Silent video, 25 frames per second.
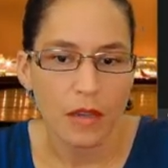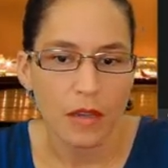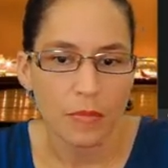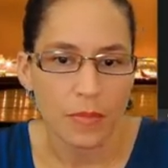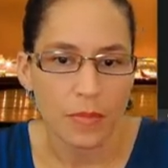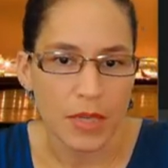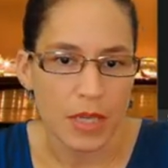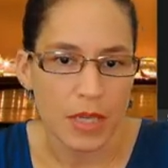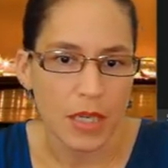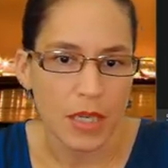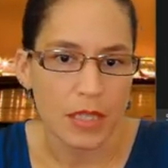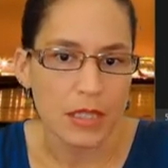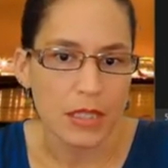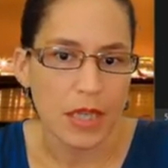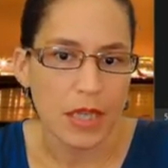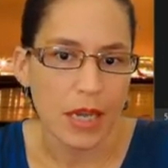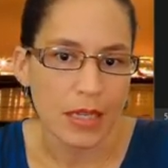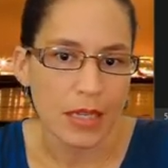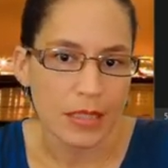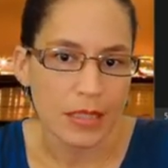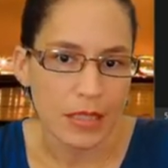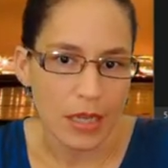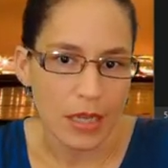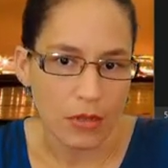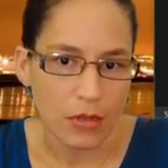because I
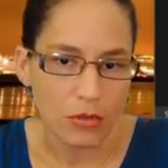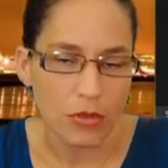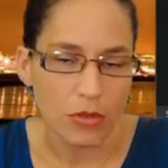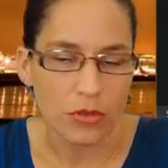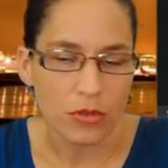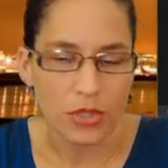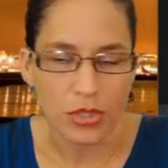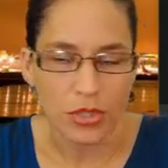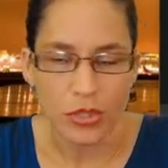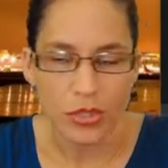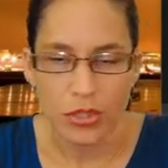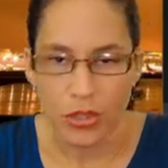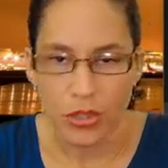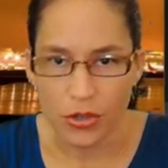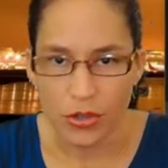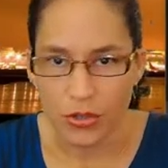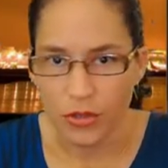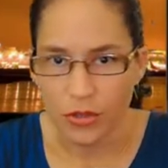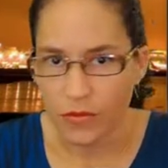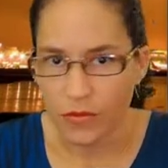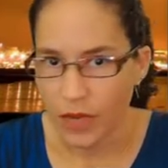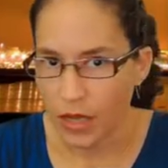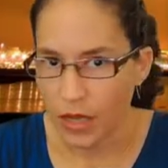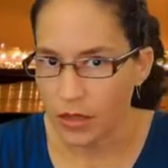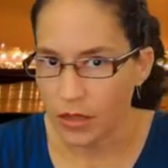downloaded Stardew
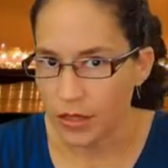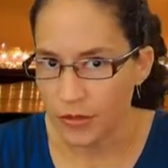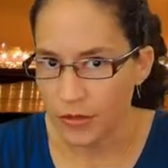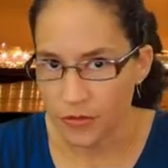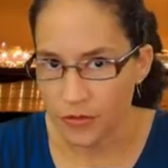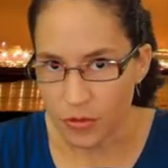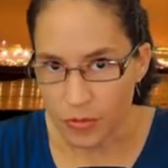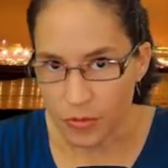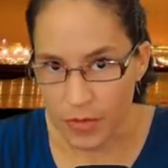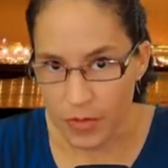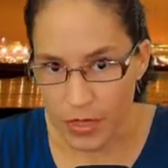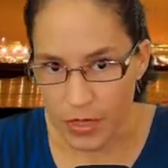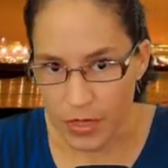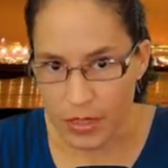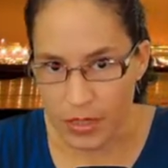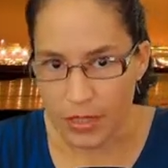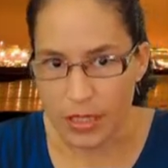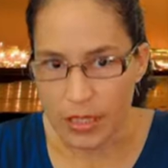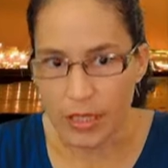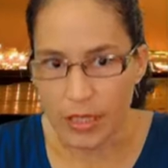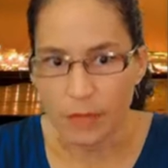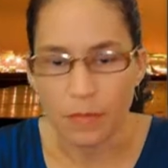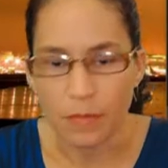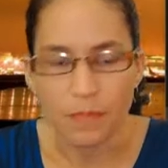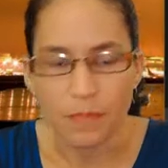Valley from
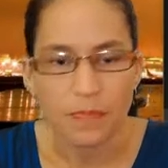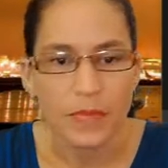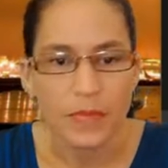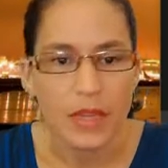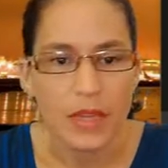Steam.